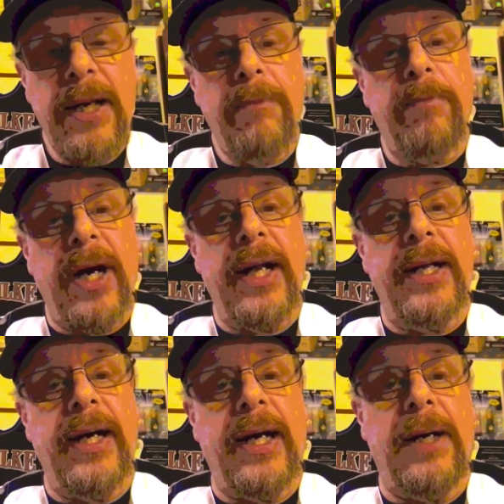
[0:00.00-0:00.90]
But,
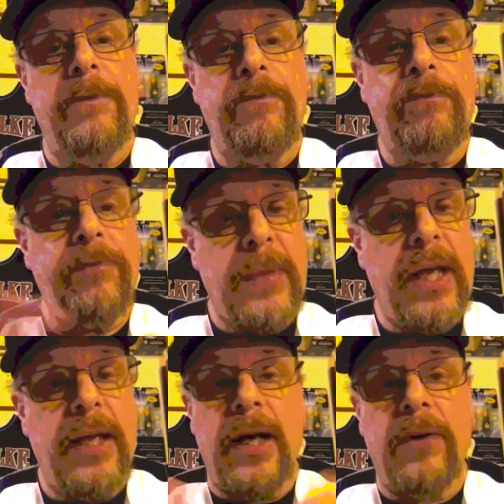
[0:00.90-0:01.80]
um,
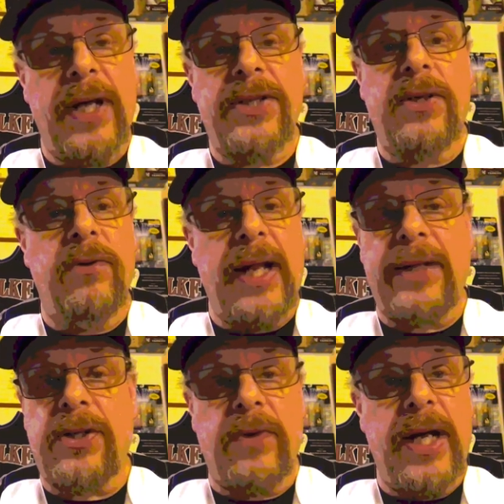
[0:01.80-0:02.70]
you know, that's
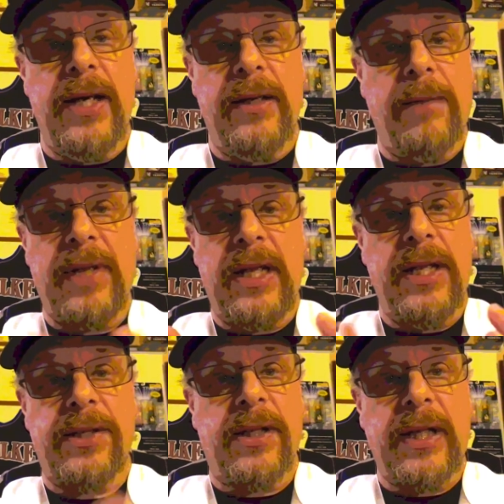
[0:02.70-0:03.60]
that's great. I mean,
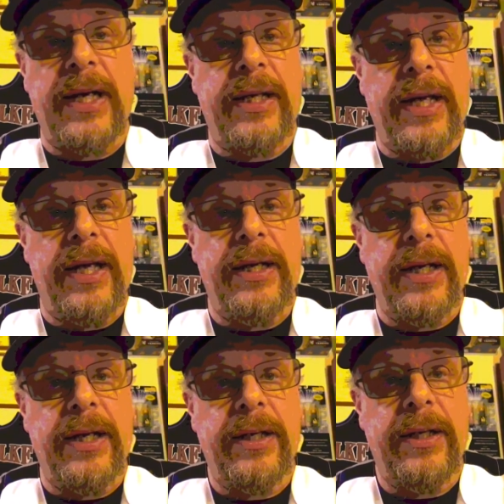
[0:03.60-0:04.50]
he's like a,
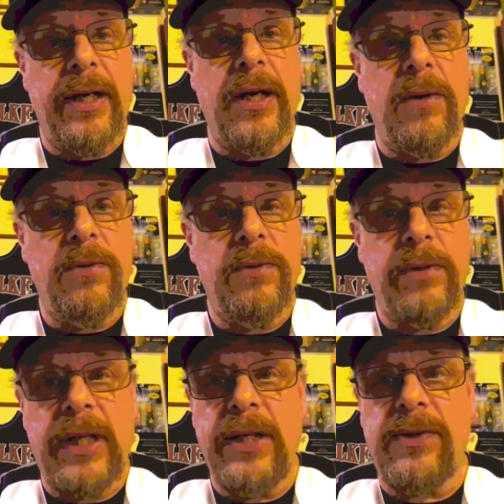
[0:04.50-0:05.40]
uh, you know,
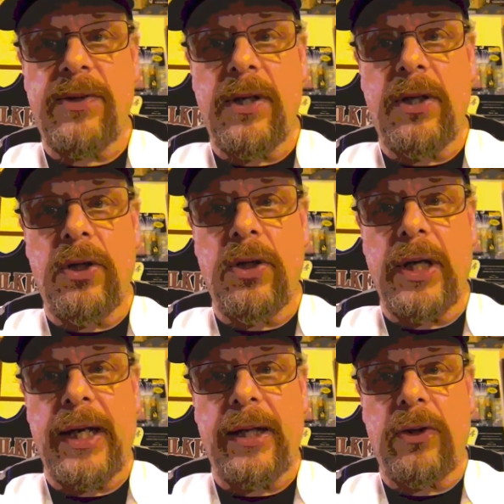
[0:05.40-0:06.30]
he's
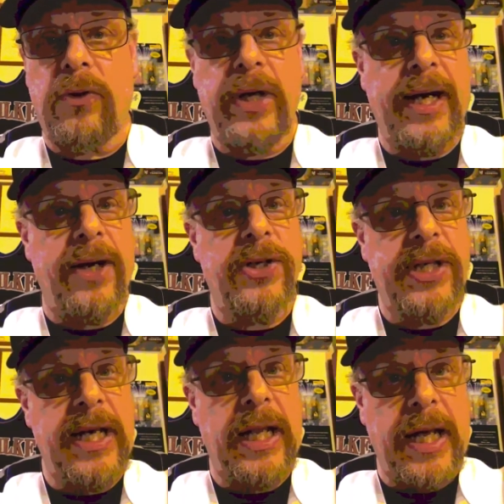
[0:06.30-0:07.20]
uh, Leury
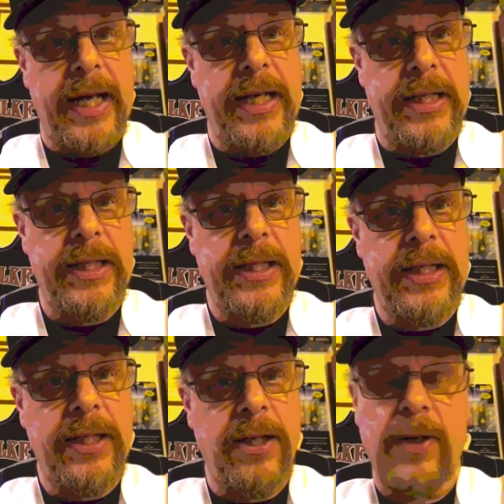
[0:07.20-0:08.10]
Garcia light.
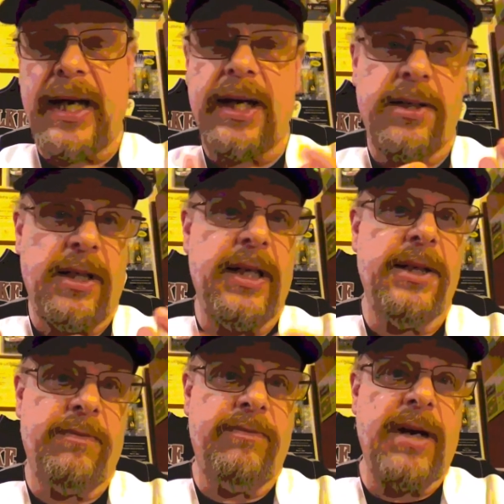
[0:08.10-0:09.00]
No, actually, he's
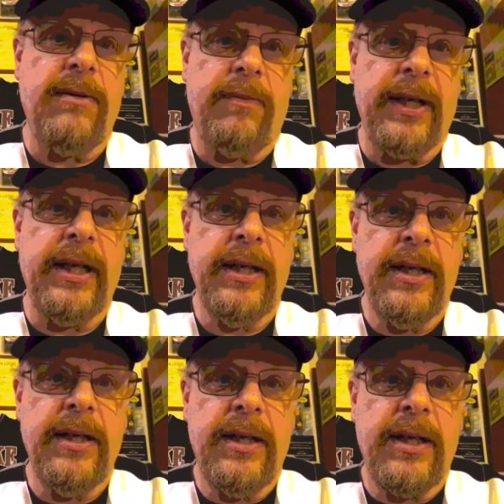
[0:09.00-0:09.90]
probably,
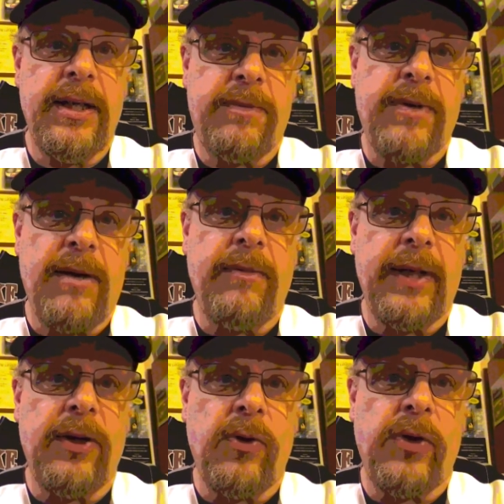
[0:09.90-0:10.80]
he's probably
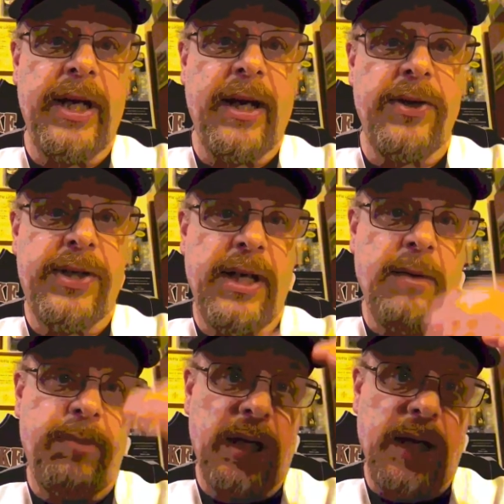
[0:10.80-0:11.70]
Leury Garcia
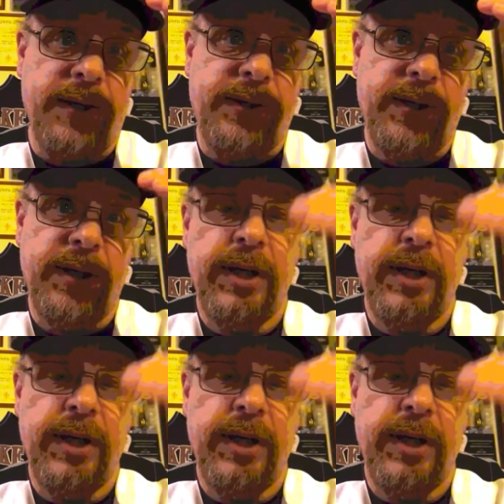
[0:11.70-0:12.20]
plus.